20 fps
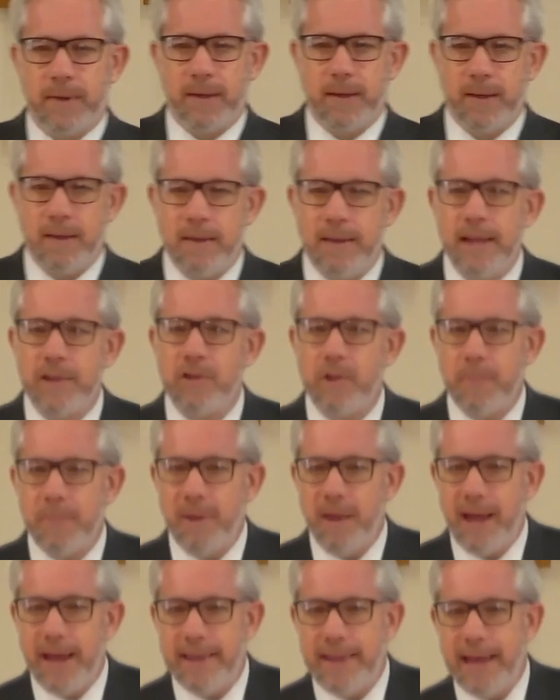Let's
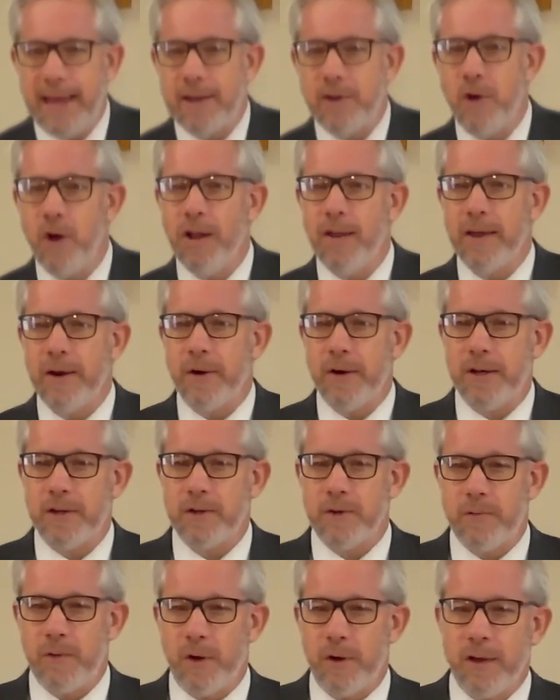apply that in all
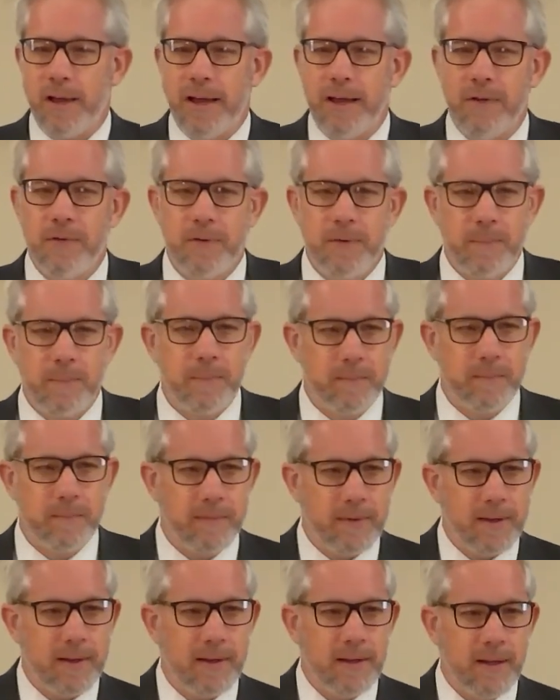areas of our life.
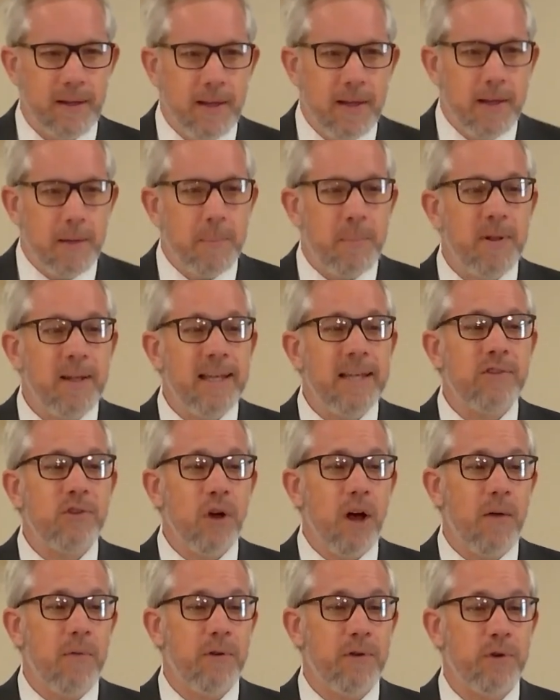Police
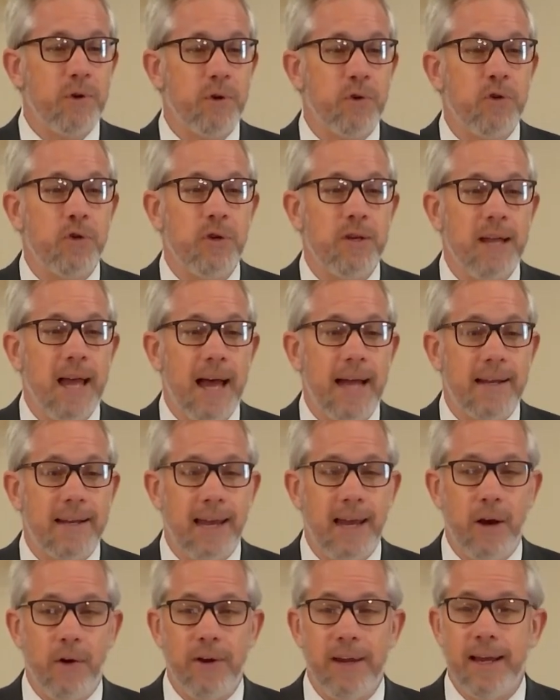officers should not
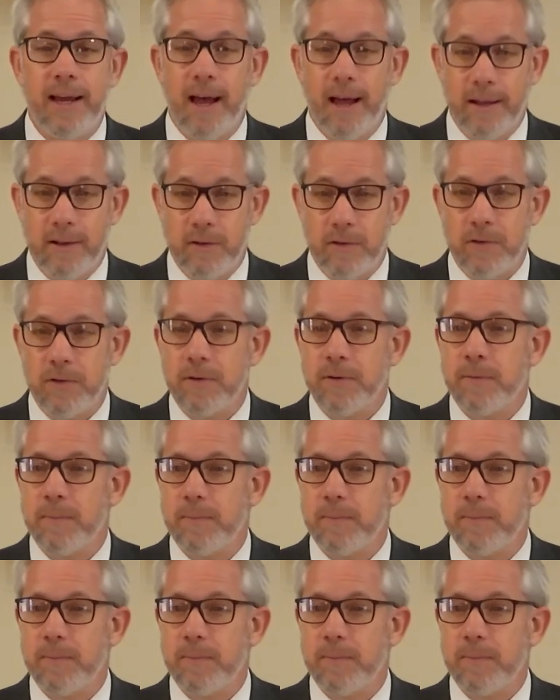carry guns.